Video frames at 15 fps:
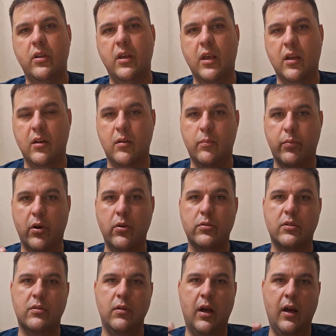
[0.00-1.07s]
and
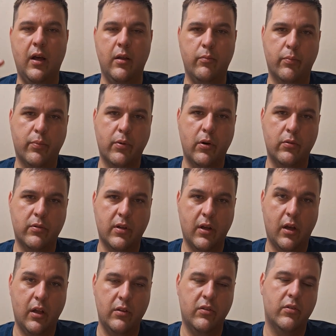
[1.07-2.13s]

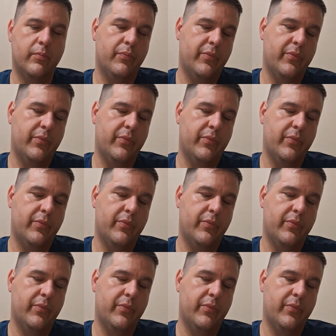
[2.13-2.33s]
protons.